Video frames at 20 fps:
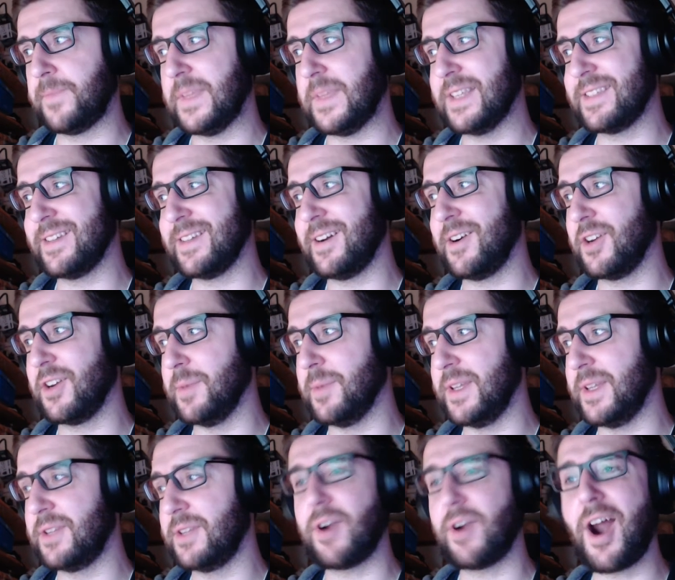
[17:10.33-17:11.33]
That's the
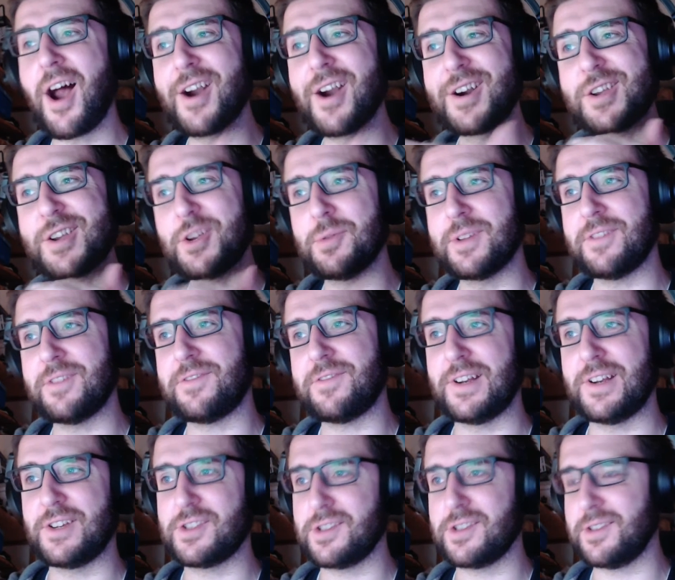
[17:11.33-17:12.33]
argument. You argue with a
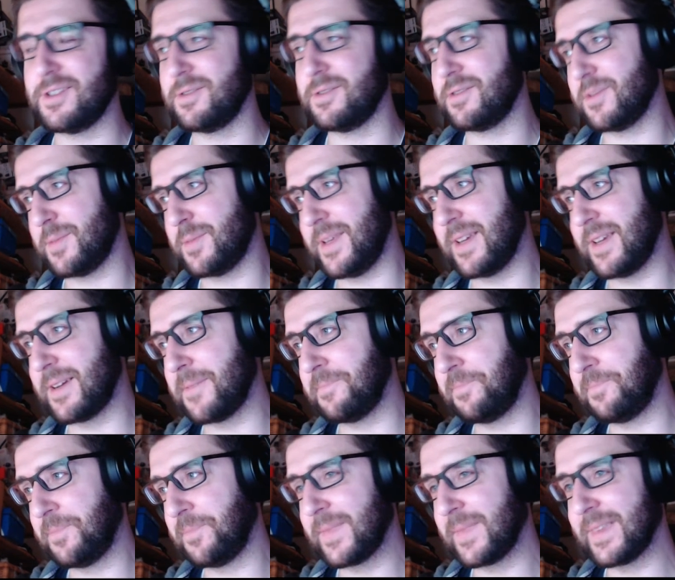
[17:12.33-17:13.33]
function, so to speak.
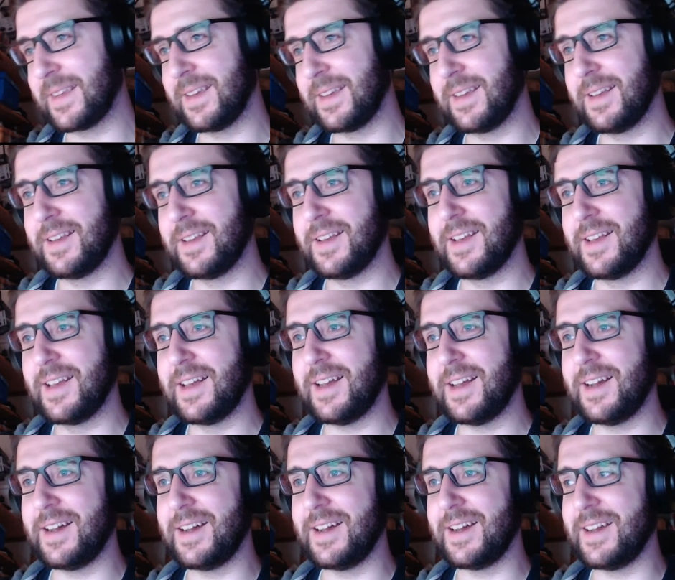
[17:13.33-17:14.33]

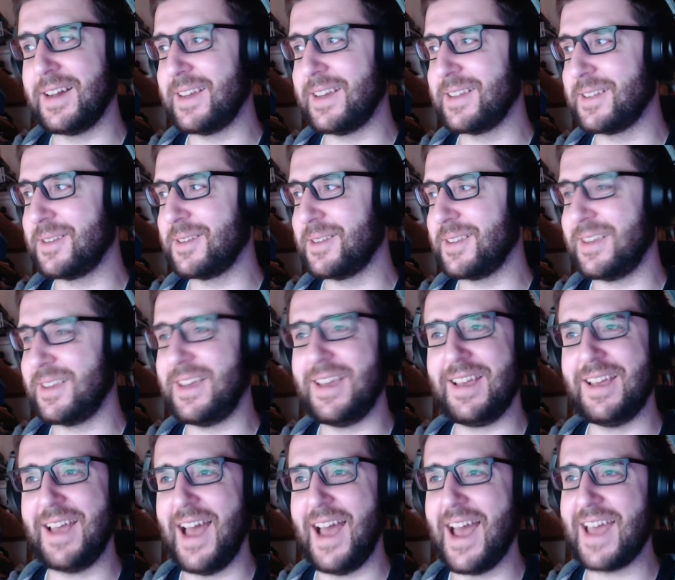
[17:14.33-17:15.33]
I
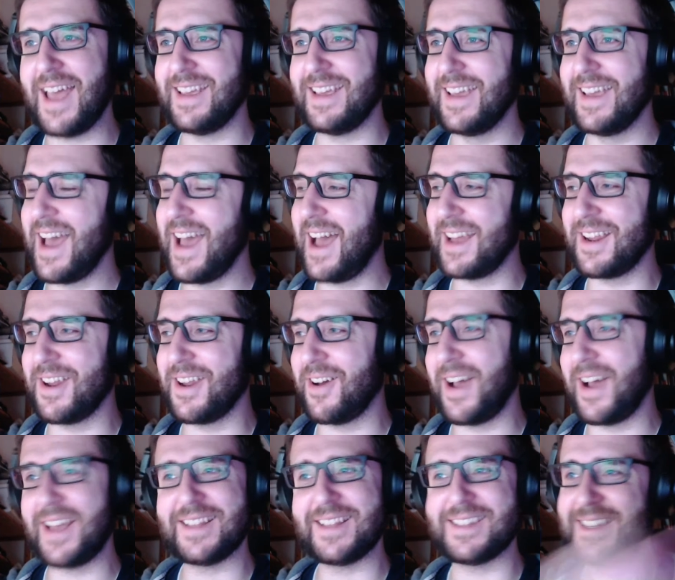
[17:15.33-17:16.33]
don't know.
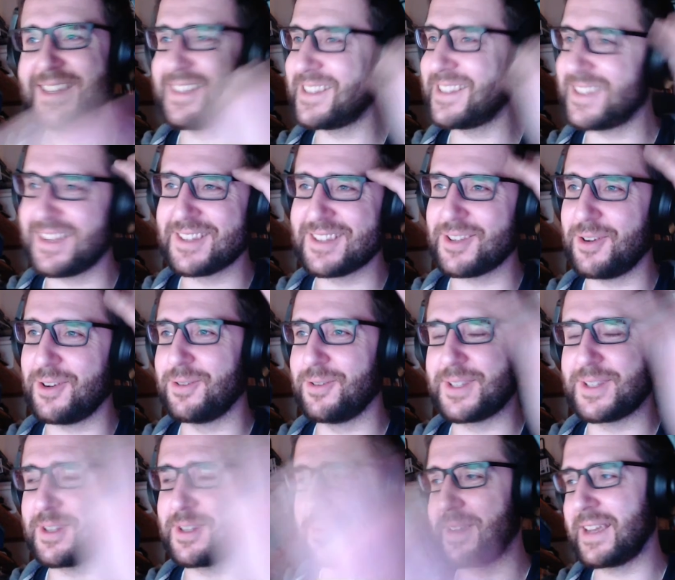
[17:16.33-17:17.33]
It's just
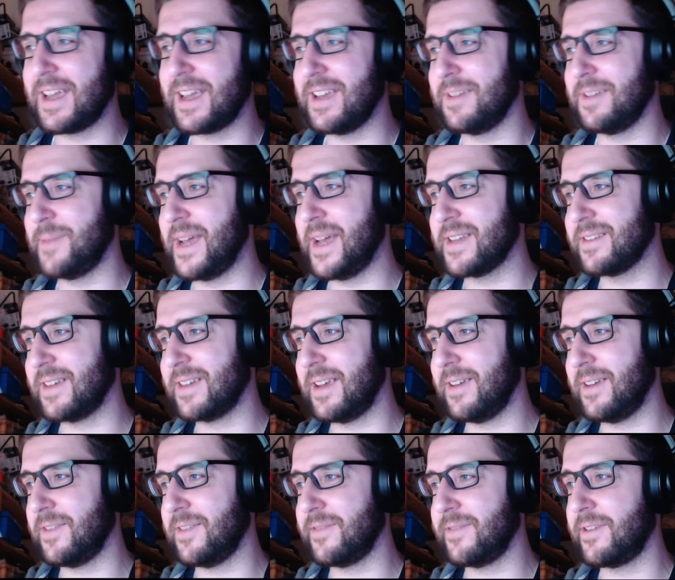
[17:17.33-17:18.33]
always something I imagine. I
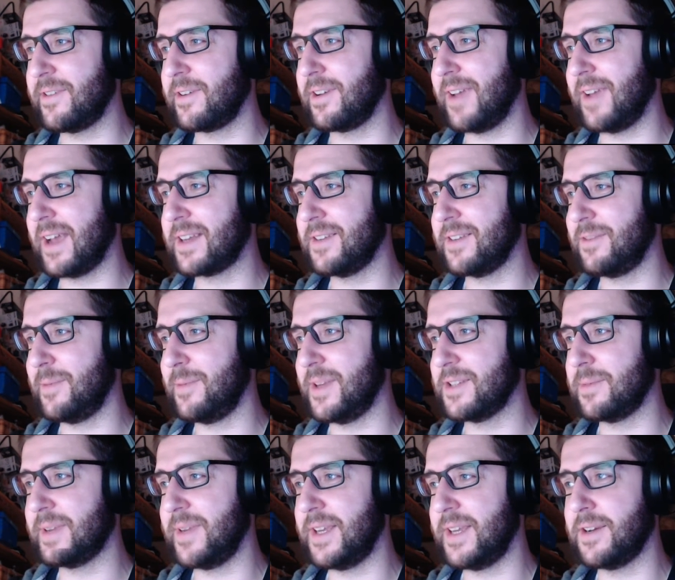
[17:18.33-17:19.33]
have a very active
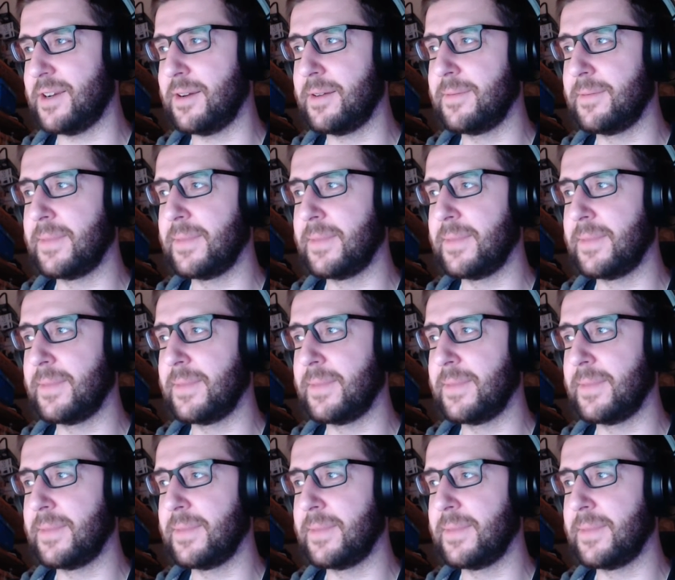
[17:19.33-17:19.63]
imagination.